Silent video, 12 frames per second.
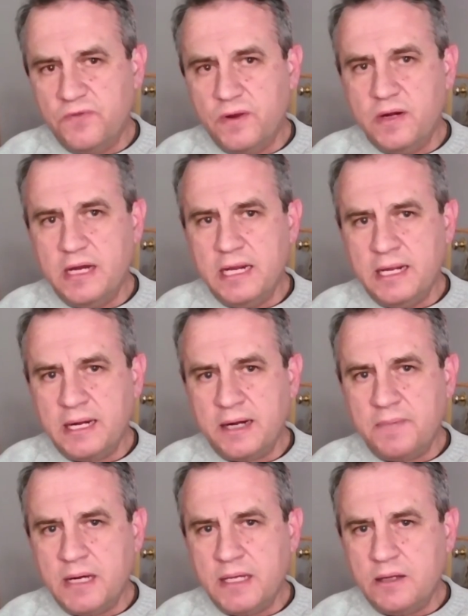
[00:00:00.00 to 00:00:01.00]
very
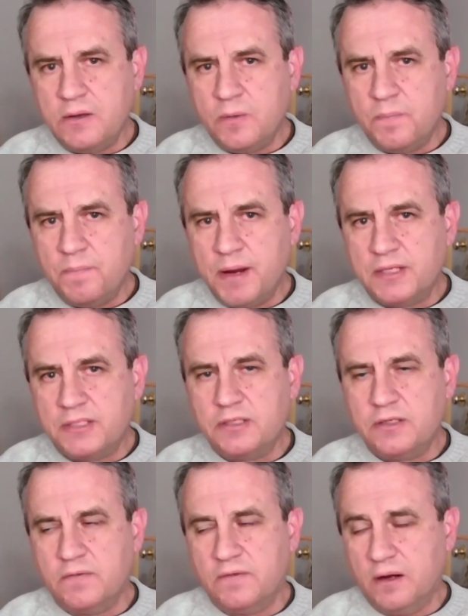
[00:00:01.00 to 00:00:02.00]
incriminating
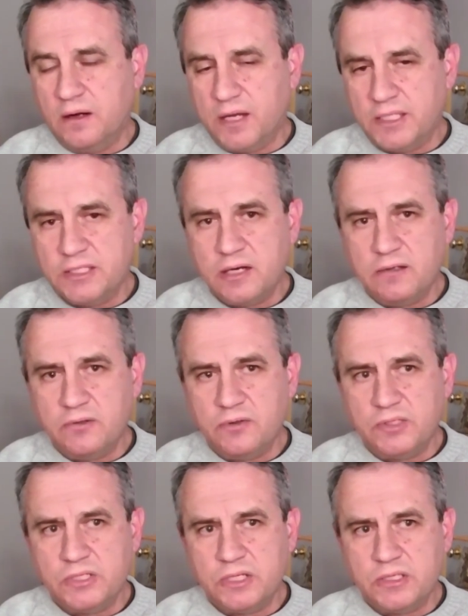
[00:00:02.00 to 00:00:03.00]
comparison of the class
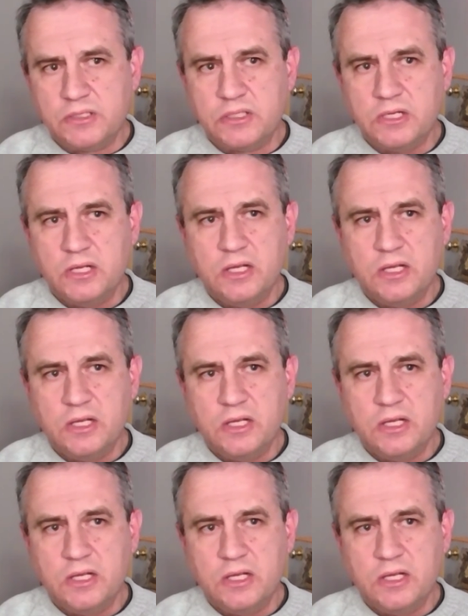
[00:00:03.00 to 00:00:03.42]
characteristics